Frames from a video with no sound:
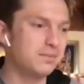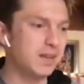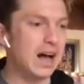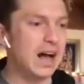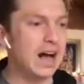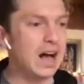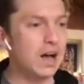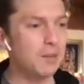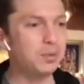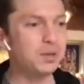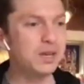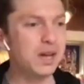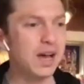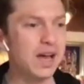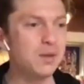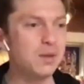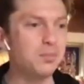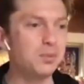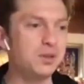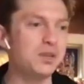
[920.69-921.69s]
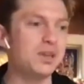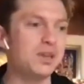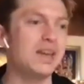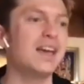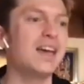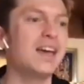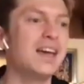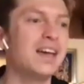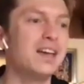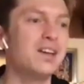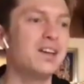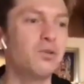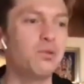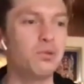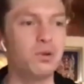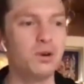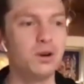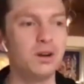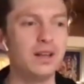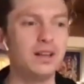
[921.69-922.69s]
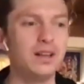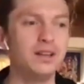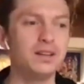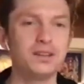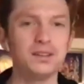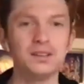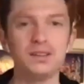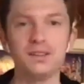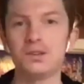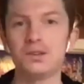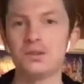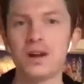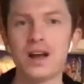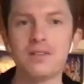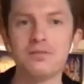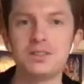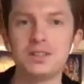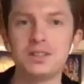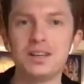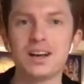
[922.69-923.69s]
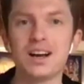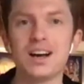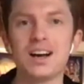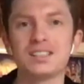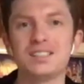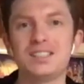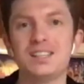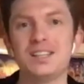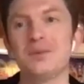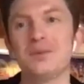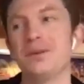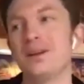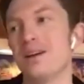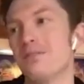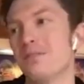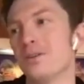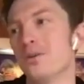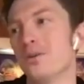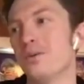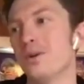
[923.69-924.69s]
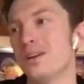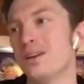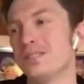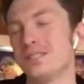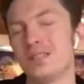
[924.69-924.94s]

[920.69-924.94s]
hoppy IPA or an elegantly crafted cocktail, whatever it was.